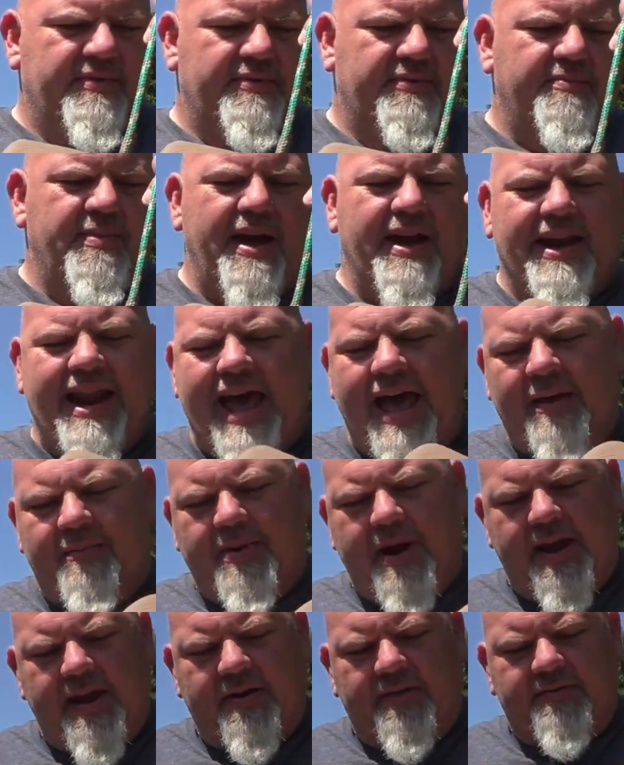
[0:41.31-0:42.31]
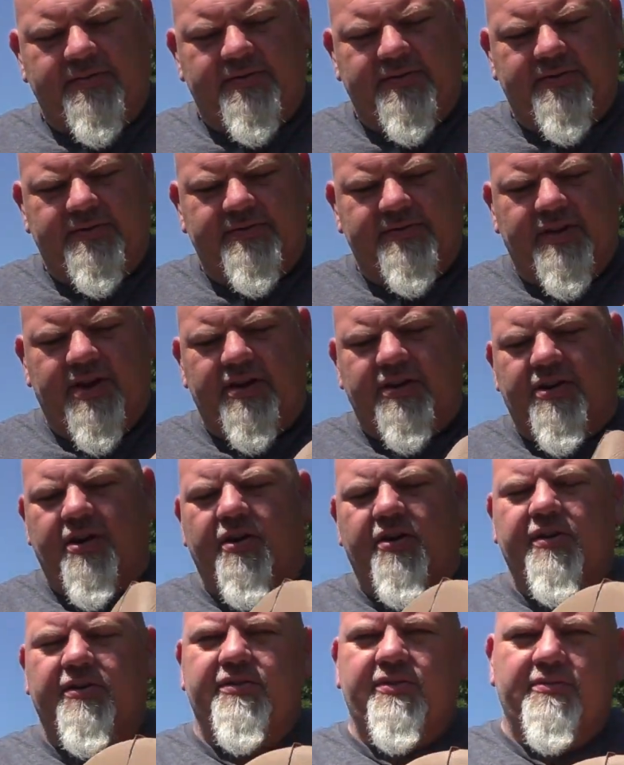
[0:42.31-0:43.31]
about 9 pounds. It's got
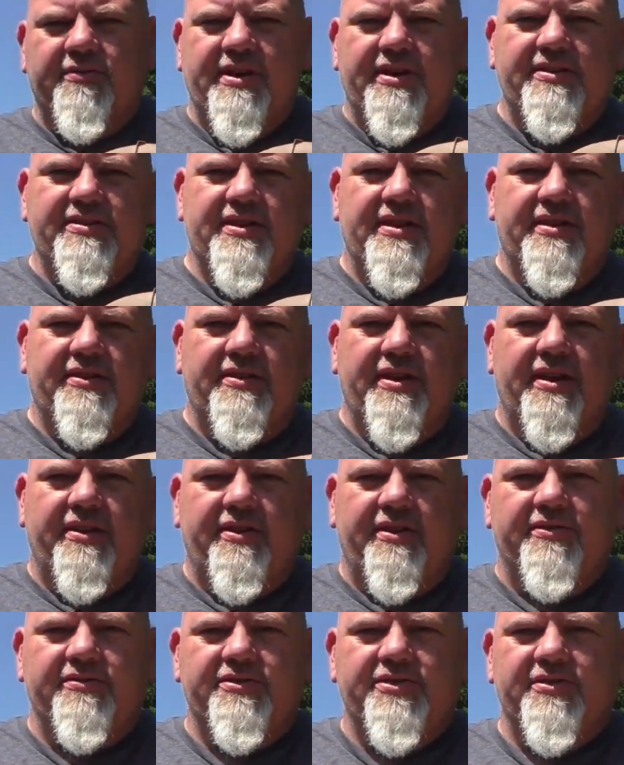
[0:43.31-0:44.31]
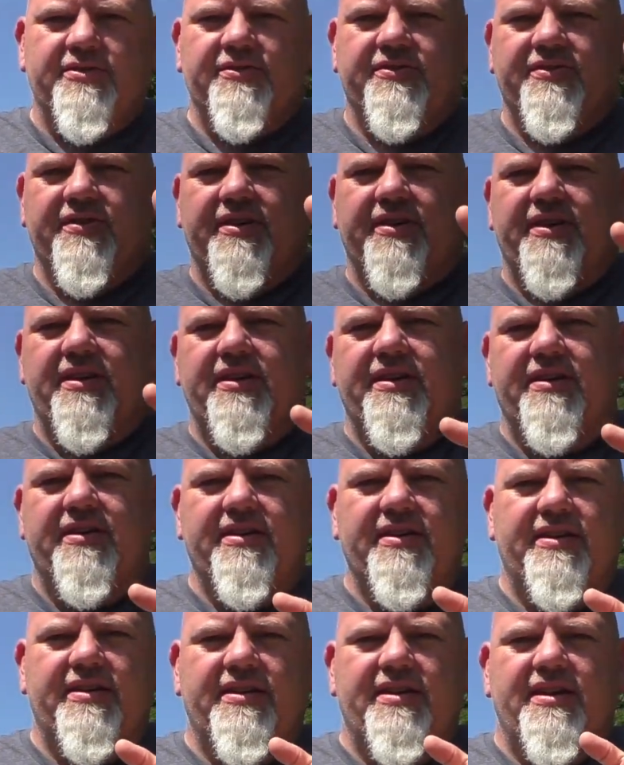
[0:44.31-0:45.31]
targets on each end out here, as you can see.
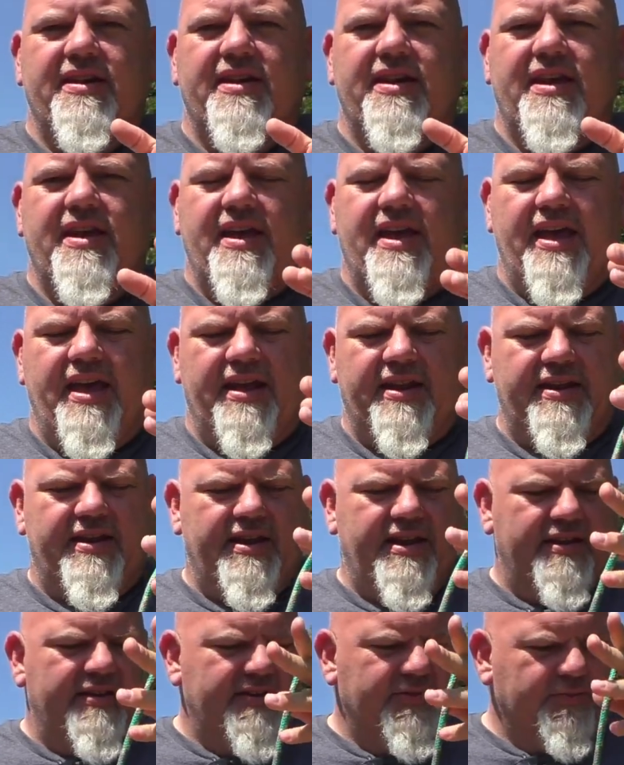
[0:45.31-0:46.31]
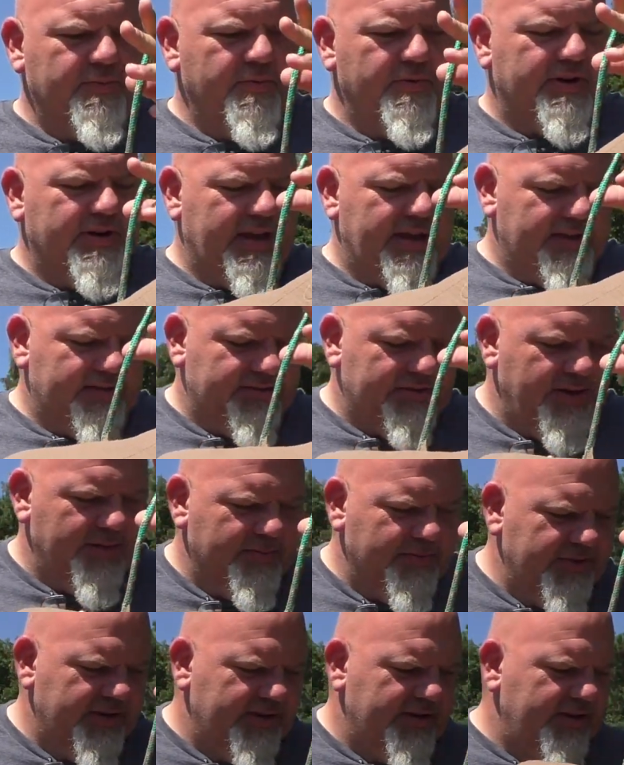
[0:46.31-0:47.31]
And just wanted to get
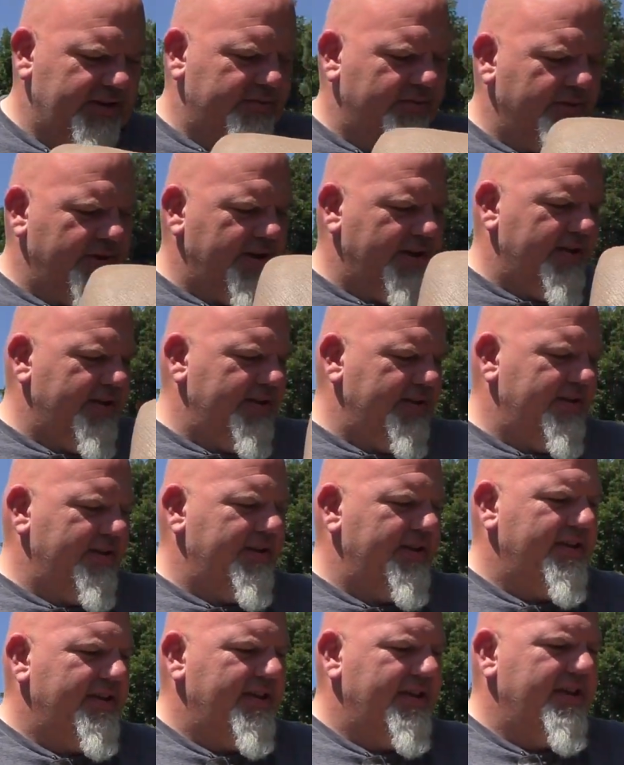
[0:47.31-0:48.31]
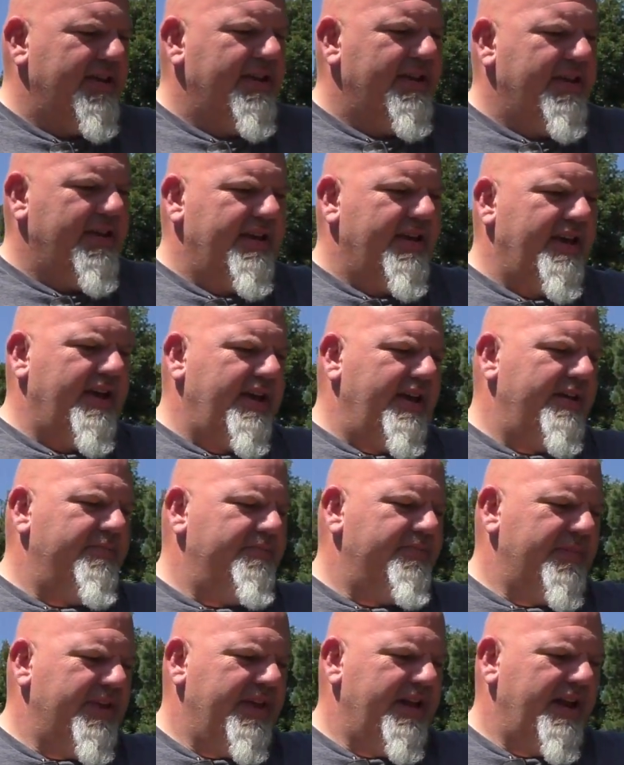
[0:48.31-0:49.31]
something to
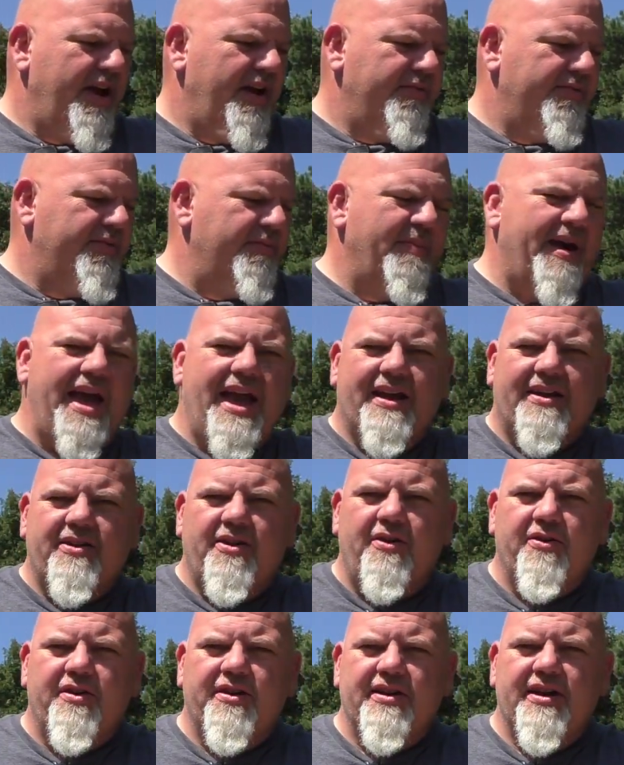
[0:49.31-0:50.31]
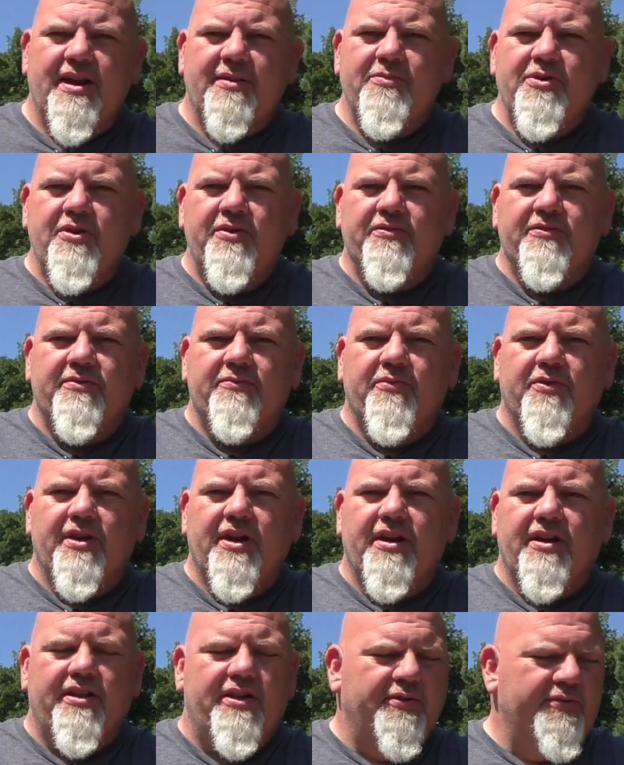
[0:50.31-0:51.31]
get off the bag target that I'm using. We're
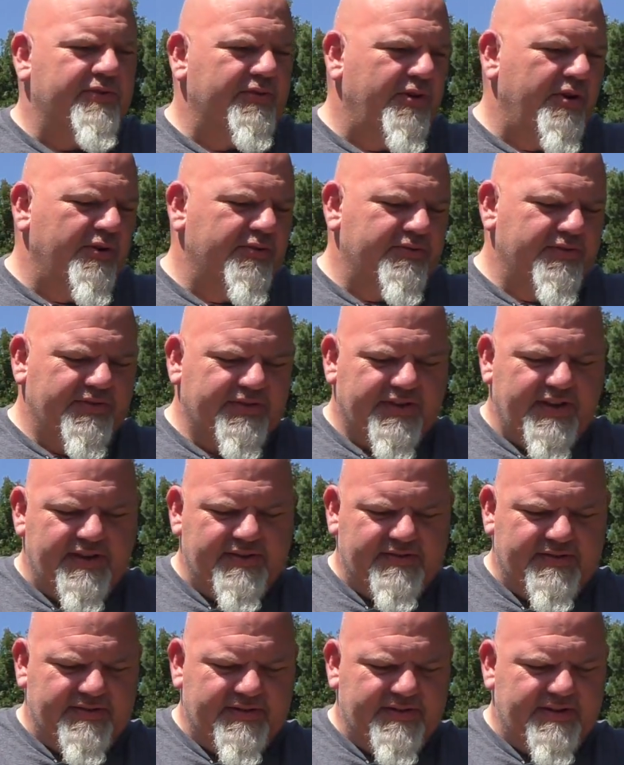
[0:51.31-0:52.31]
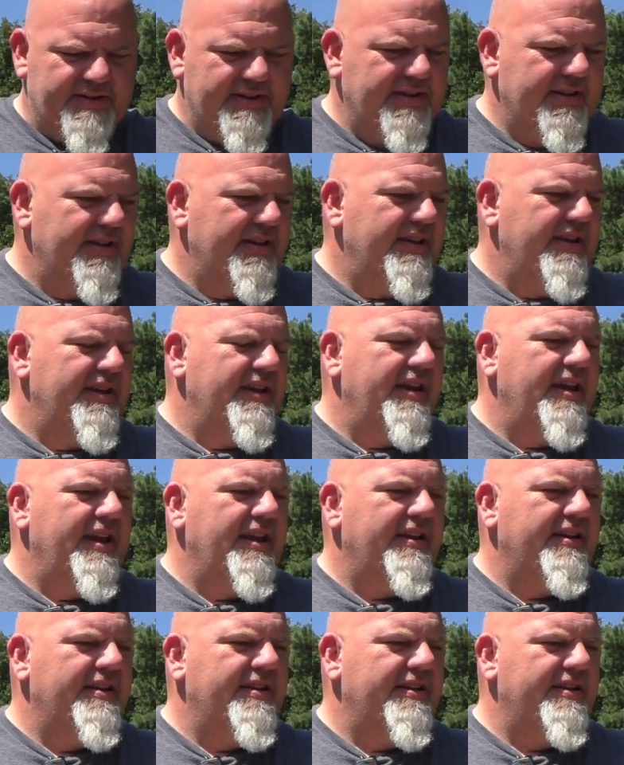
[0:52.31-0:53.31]
getting closer to archery season.
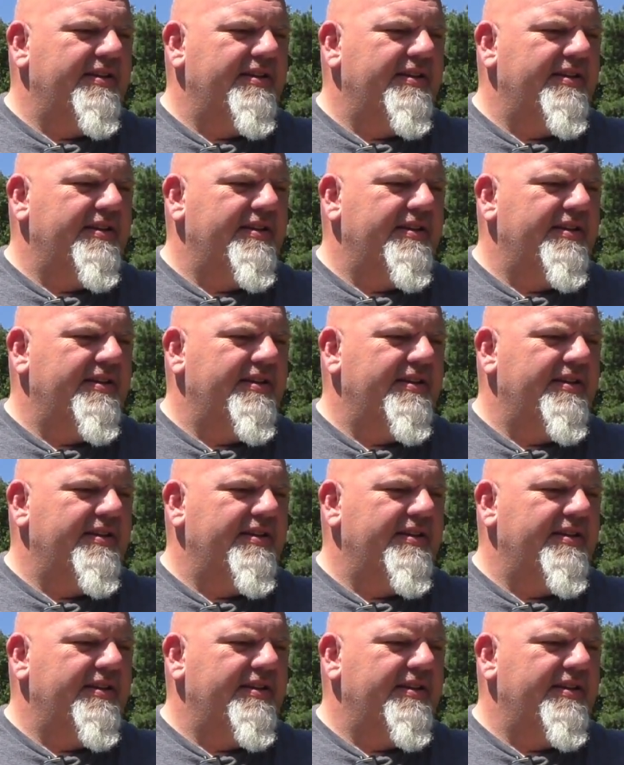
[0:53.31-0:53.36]
And